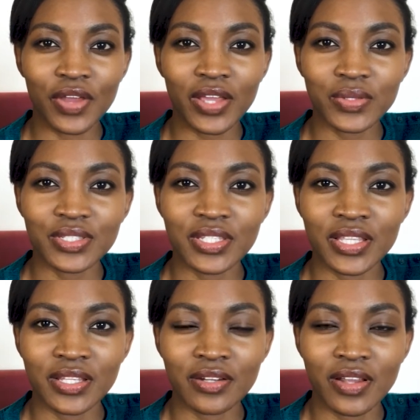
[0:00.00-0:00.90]
rarely
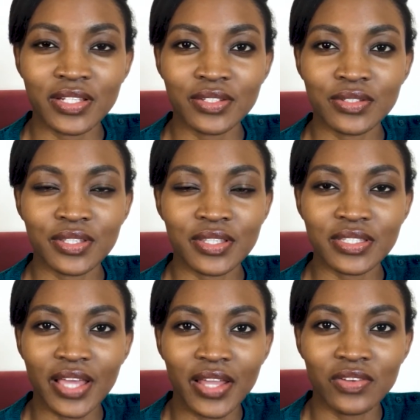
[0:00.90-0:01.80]
you see this
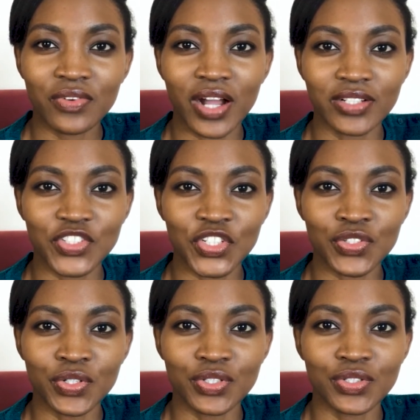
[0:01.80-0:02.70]
kind of culture. It's
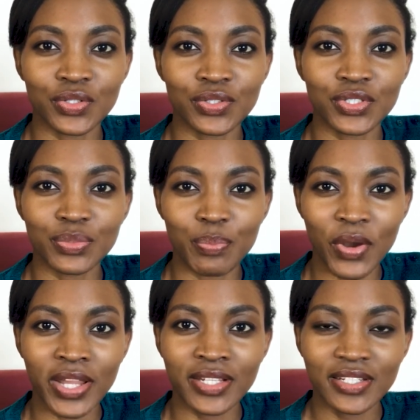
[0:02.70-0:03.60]
not so
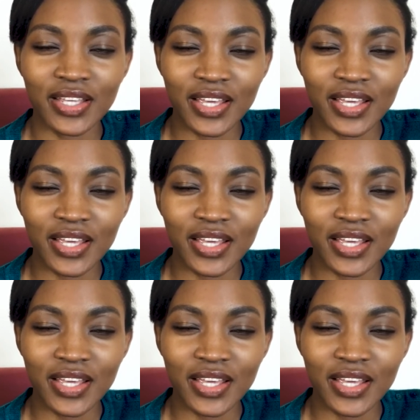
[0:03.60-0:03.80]
spread.